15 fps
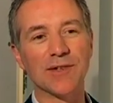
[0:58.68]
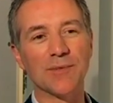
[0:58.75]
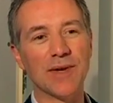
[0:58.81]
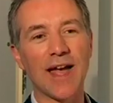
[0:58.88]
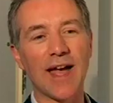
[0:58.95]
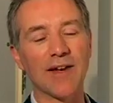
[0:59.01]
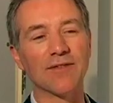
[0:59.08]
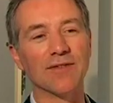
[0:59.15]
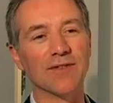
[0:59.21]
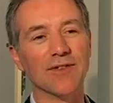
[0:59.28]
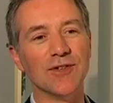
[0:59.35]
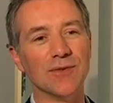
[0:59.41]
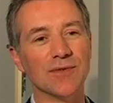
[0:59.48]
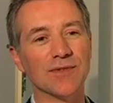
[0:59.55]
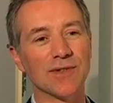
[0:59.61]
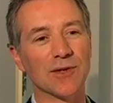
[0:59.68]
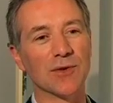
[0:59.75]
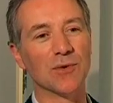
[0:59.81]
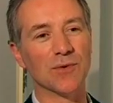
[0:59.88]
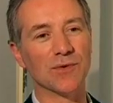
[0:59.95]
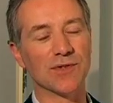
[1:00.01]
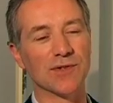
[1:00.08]
we haven't used the
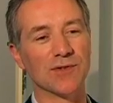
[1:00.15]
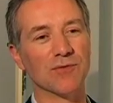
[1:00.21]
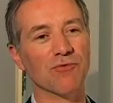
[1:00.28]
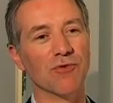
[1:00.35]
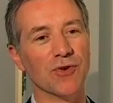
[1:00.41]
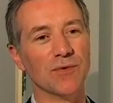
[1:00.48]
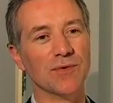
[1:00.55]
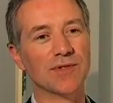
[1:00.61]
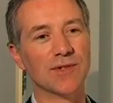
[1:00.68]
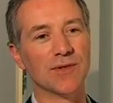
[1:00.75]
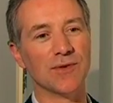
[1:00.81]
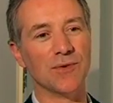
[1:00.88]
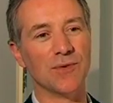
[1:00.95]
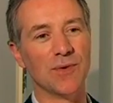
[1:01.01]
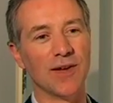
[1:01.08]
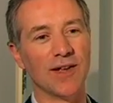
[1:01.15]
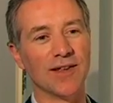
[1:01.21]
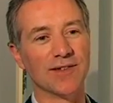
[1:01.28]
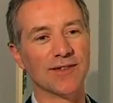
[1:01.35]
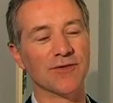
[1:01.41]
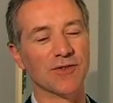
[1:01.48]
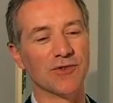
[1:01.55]
courts as a route to
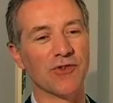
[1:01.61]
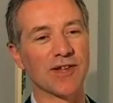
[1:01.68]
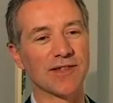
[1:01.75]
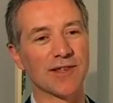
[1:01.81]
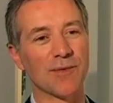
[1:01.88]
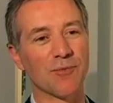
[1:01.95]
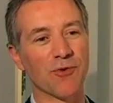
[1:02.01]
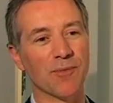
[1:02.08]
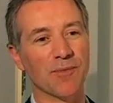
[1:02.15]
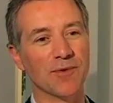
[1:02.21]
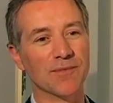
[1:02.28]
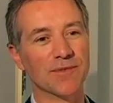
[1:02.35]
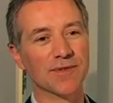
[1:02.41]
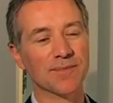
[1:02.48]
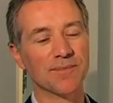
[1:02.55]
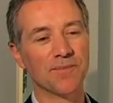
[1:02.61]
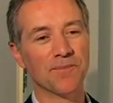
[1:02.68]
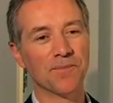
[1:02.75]
redress our problems.